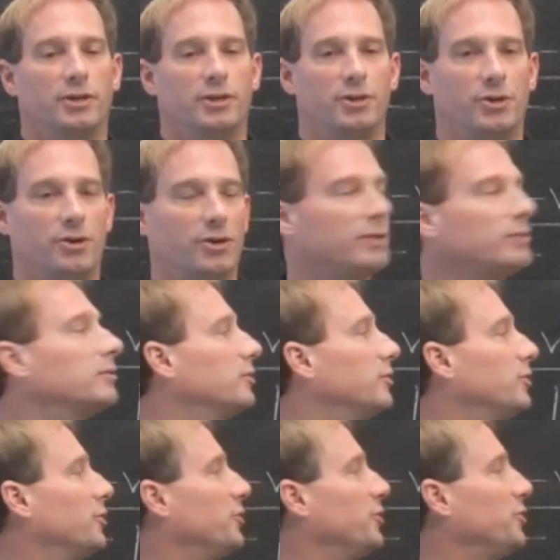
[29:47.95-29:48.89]
your
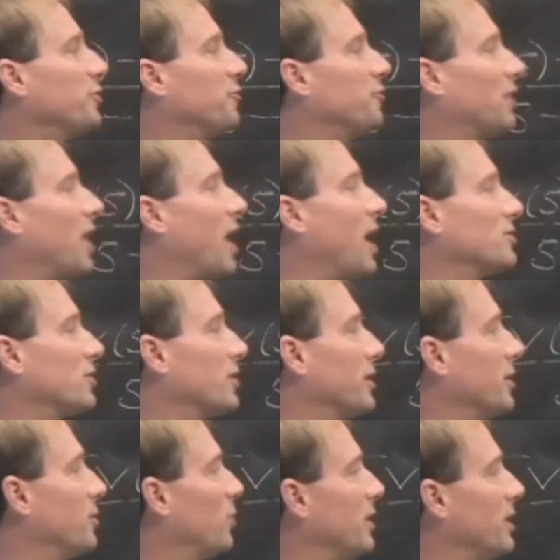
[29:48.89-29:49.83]

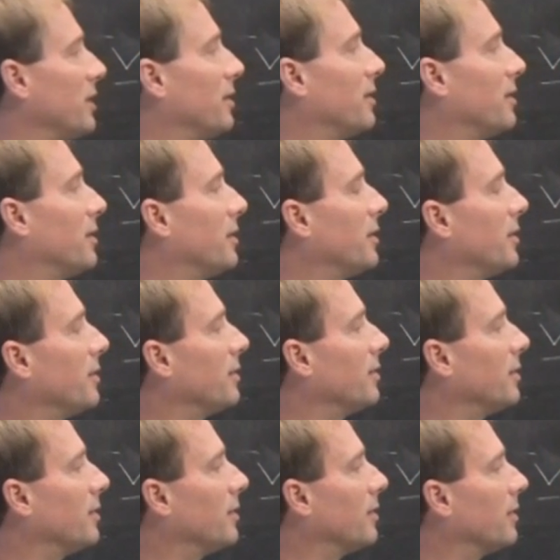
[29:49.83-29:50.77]
velocity went
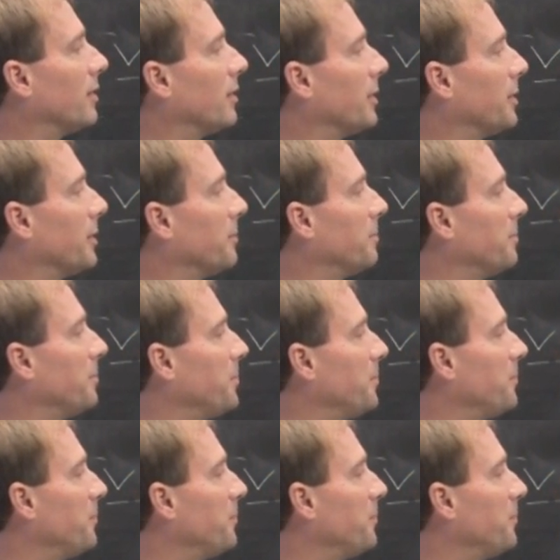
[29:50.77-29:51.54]
um,